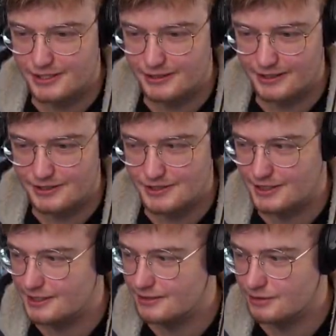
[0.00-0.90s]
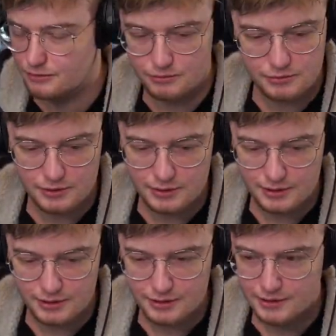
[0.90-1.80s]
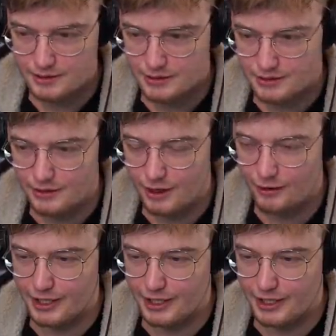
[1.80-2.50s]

You like to see it? Oh, oh, we